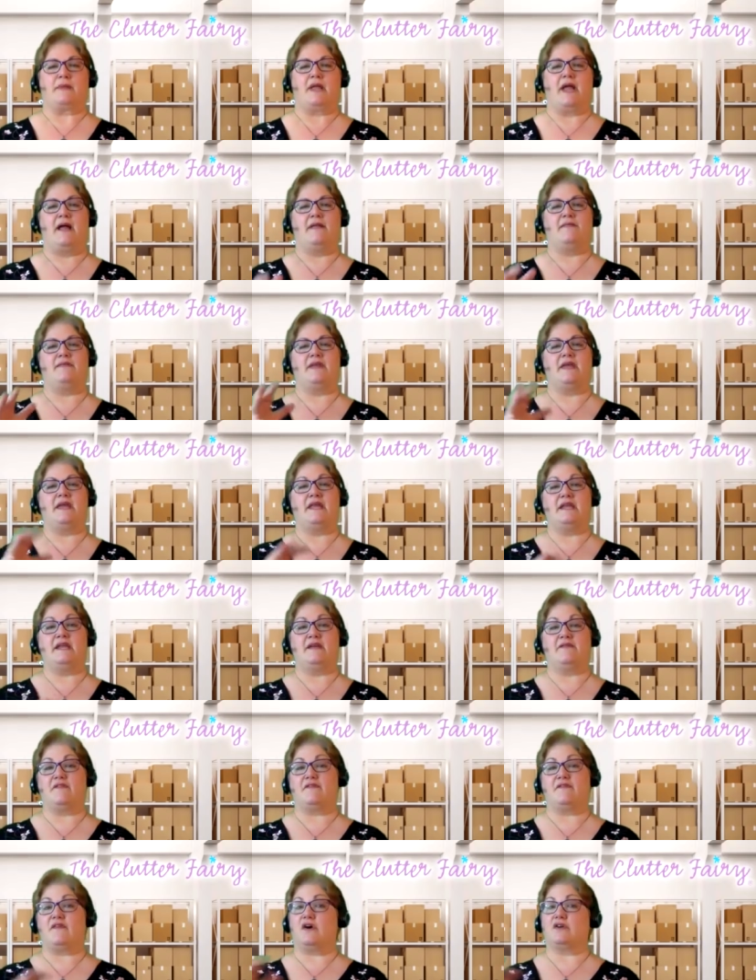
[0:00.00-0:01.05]
and then if
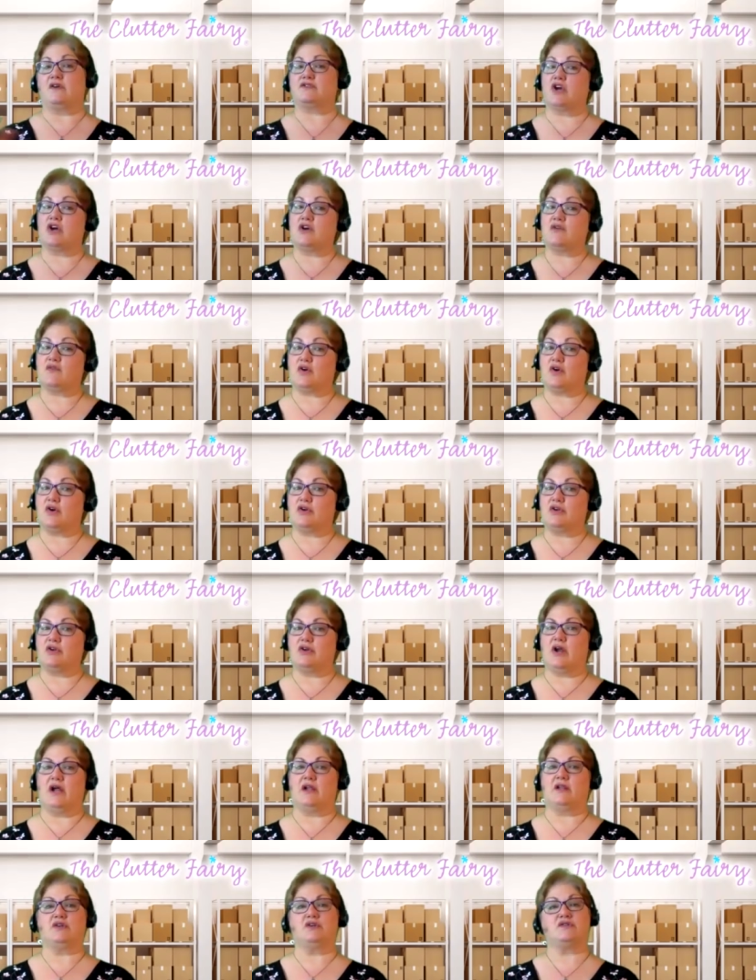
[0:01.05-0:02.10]
it falls over, you're
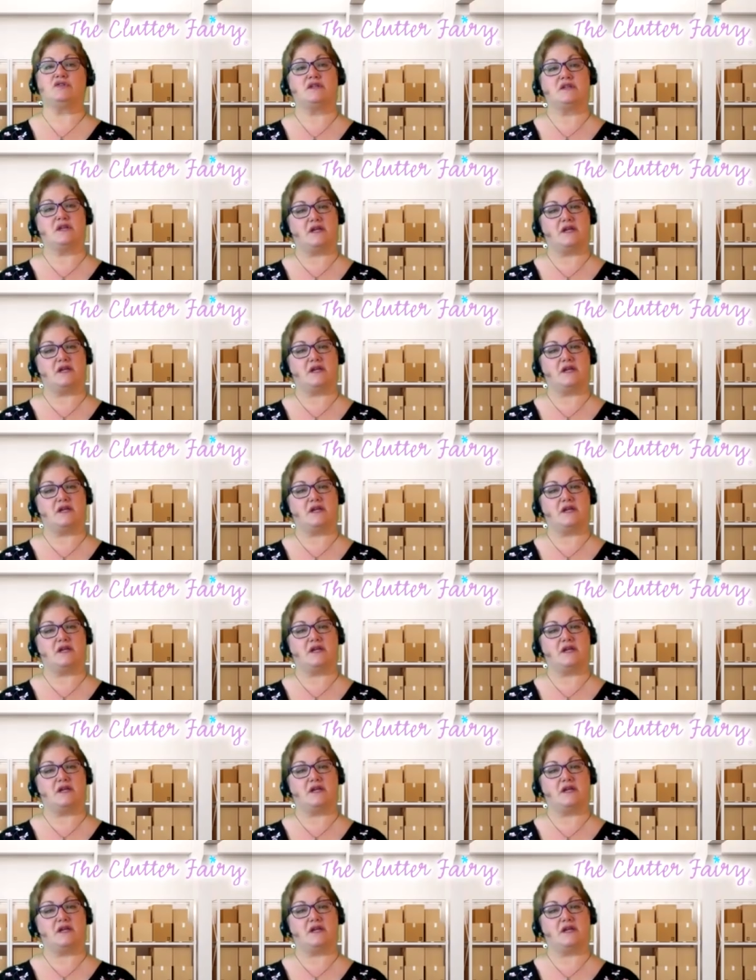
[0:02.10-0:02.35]
not losing